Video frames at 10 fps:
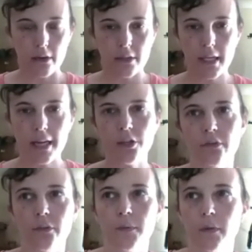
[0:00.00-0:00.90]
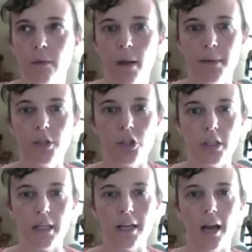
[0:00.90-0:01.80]
irritation from swim nappies
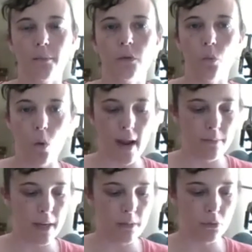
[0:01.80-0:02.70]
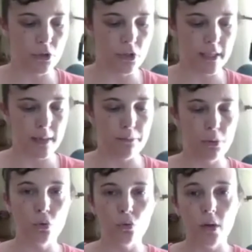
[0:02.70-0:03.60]
usually comes when people use their
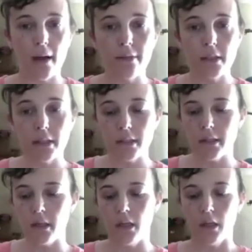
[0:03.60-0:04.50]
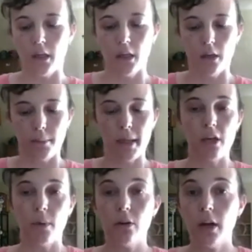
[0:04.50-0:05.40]
pool covers,
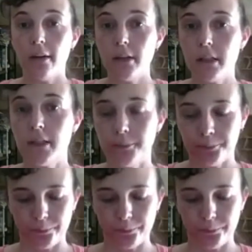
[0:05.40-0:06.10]
PUL covers,